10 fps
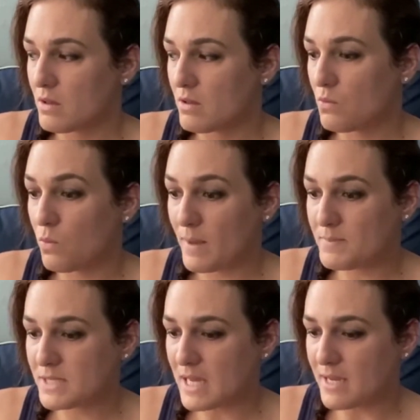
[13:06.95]

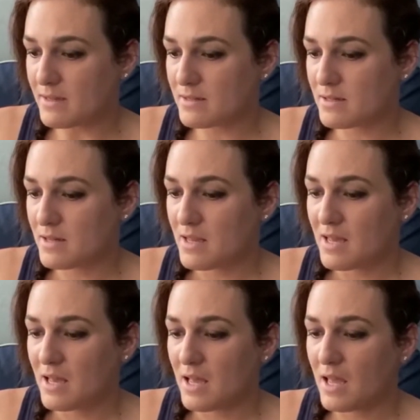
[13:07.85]
website.
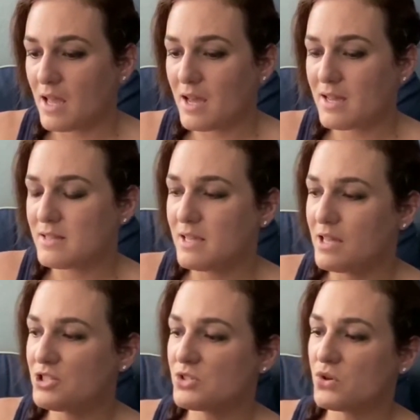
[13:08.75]
And
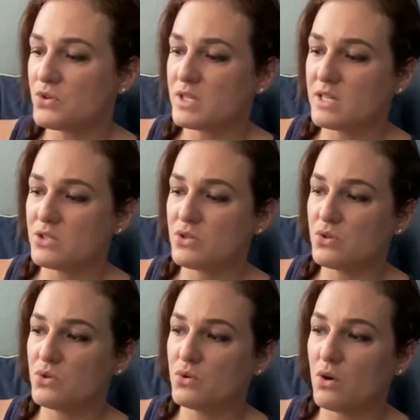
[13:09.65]
it just goes
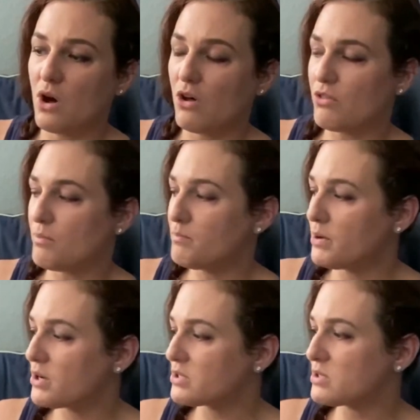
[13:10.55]
into all the
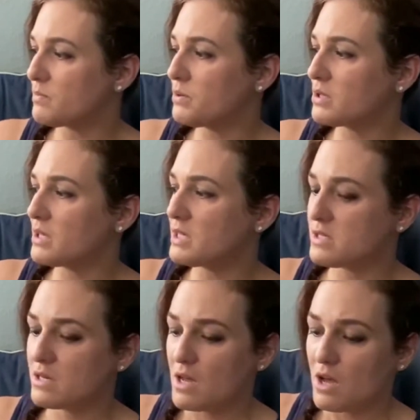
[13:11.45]
books, the book
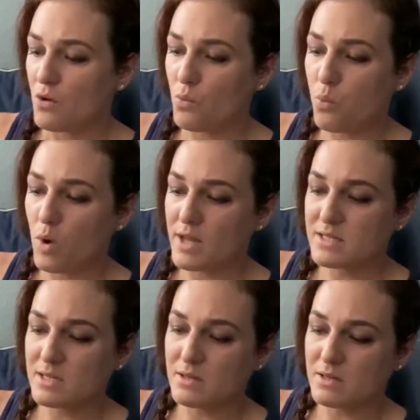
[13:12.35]
list, what
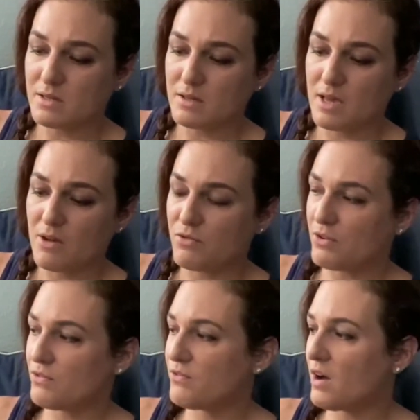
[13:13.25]
to get for
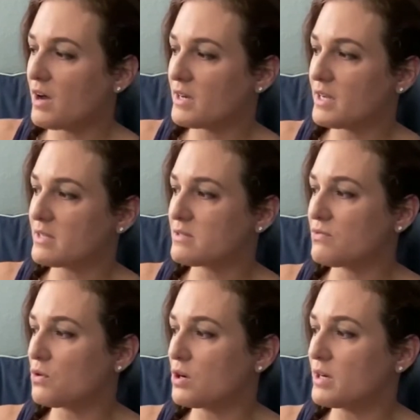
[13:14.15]
phonics,
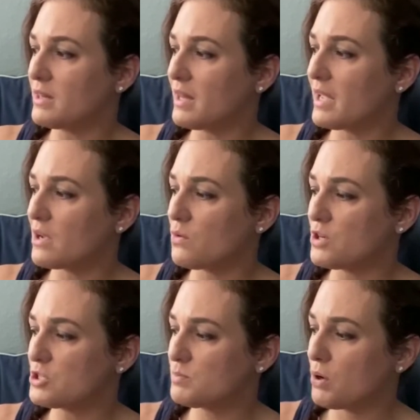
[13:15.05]
foreign
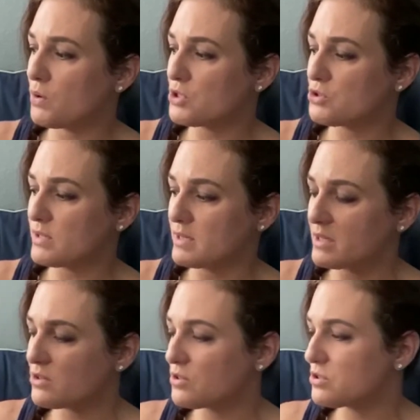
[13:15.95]
language, poetry,
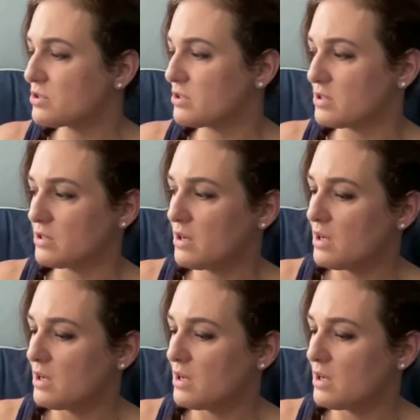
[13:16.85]
literature,